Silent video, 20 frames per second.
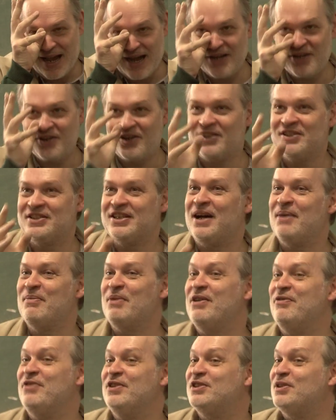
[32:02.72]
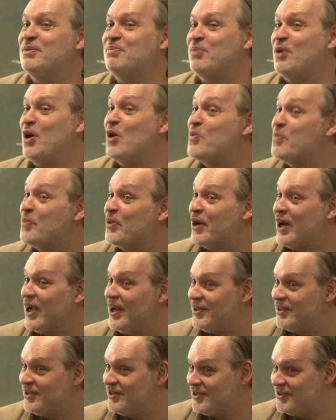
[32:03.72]
And you can tell me if it's
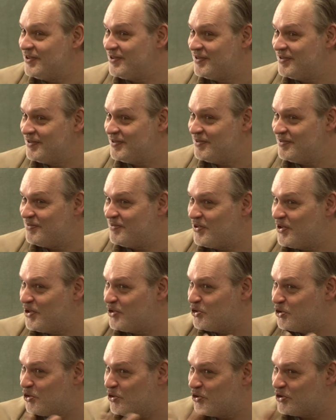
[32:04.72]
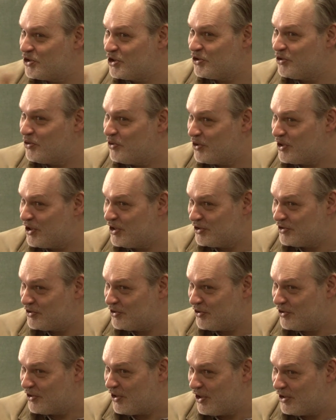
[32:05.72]
appropriate for the Georgian
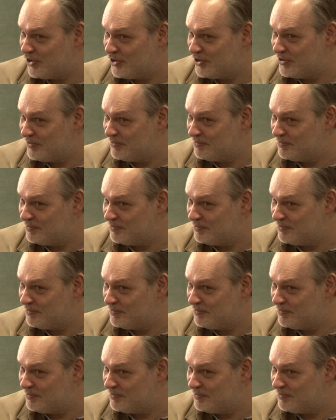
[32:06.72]
audience or not.